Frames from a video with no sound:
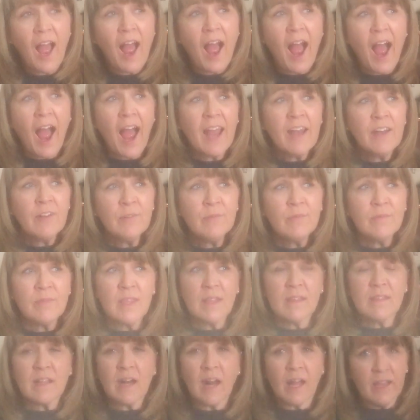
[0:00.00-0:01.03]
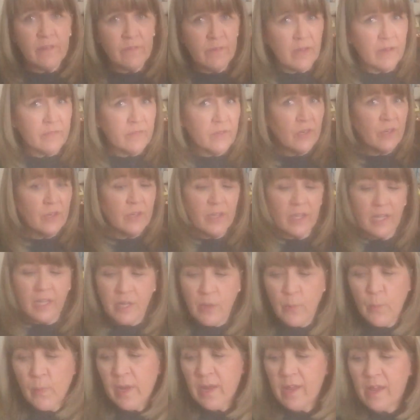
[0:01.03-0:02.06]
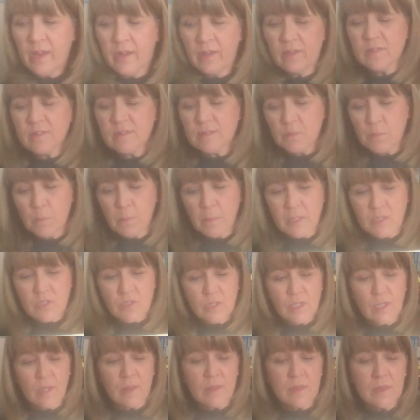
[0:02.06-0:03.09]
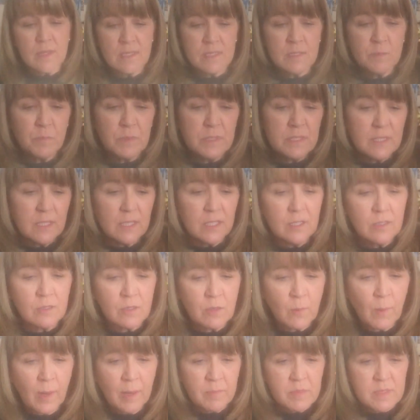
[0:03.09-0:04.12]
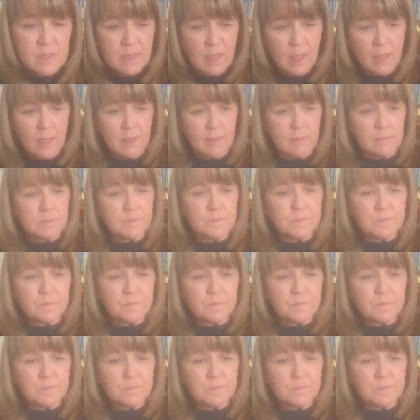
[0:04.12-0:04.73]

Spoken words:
I don't think that I've ever heard anyone else mention this particular website.